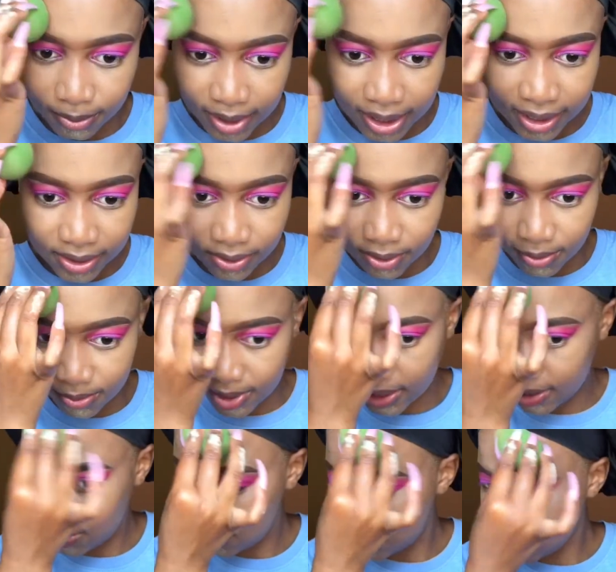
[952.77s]
might
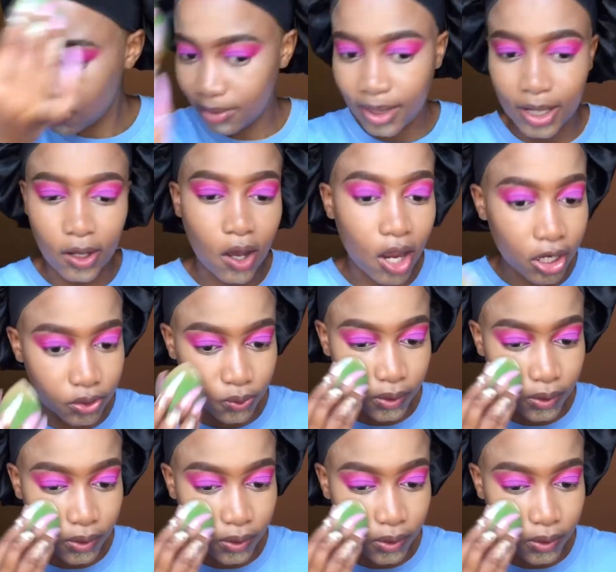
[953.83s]
complain that, oh my gosh,